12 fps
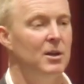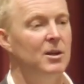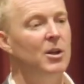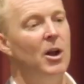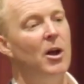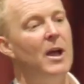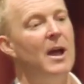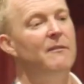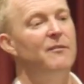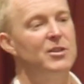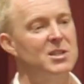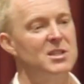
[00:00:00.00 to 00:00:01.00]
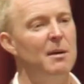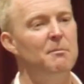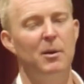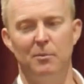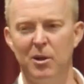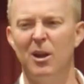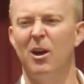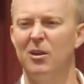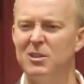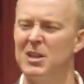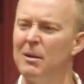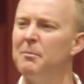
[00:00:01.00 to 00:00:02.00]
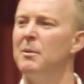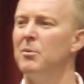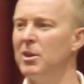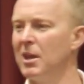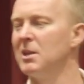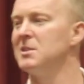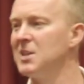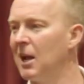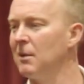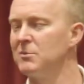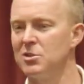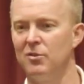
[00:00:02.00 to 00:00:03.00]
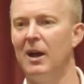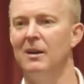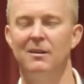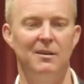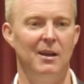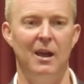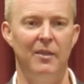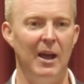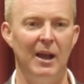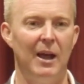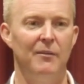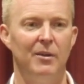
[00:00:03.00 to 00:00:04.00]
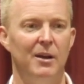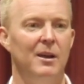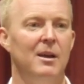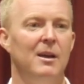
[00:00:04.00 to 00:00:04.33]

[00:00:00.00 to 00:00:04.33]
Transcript: You know, and for some people, you know, some people you can tell them straight and they love it.